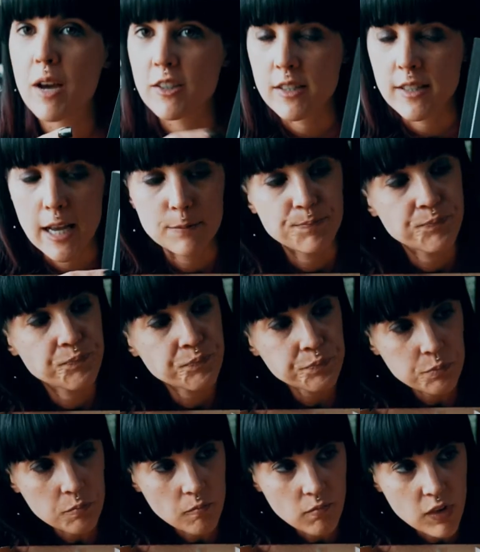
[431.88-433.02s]
to say,
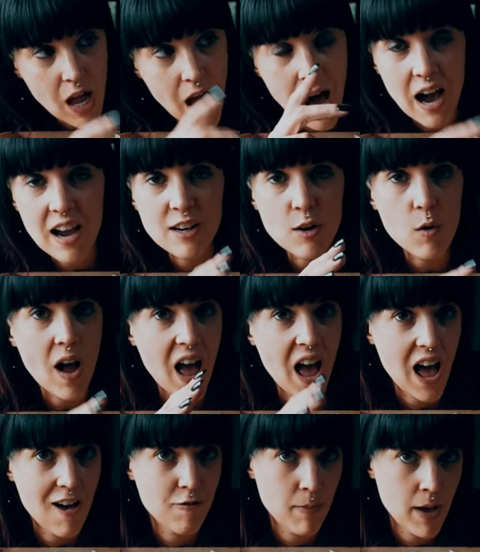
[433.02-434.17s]
I don't
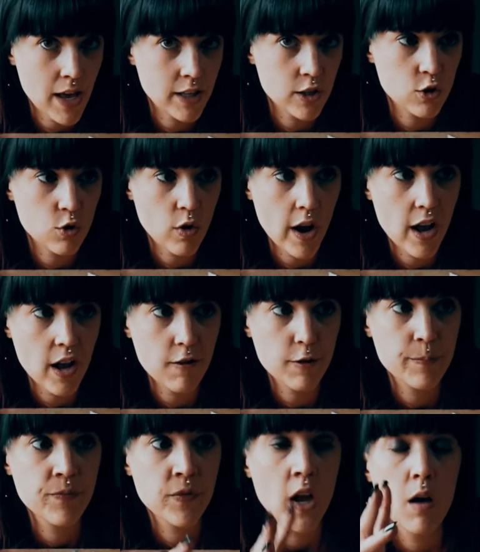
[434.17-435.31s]
have Maggie's Grave,
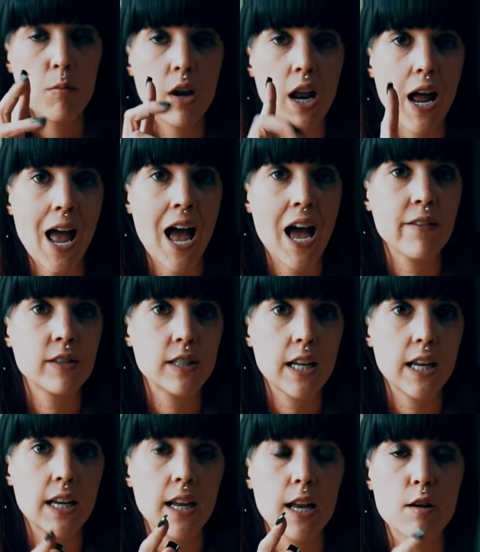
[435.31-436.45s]
but I have
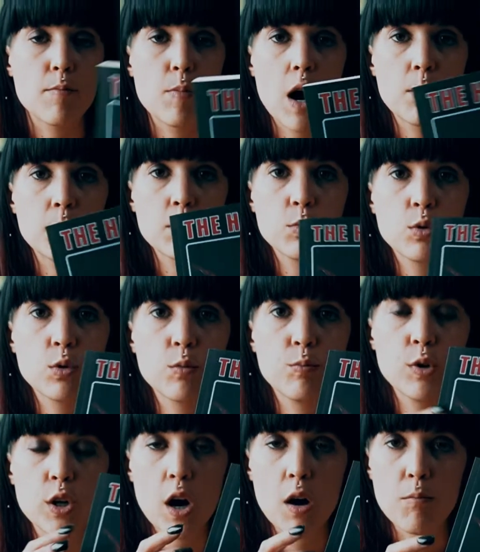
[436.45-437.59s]
seen an Abominable
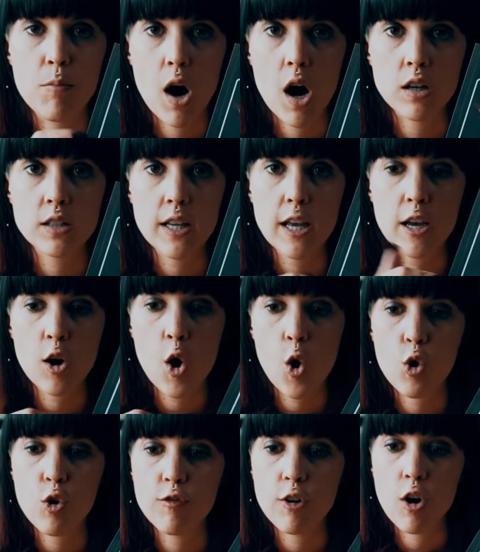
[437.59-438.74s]
book unboxing
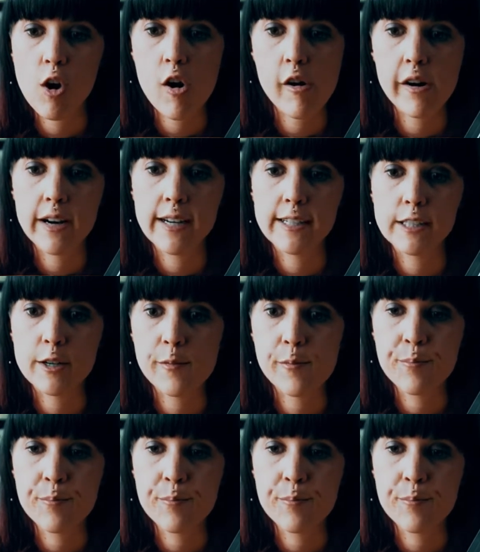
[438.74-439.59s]
over on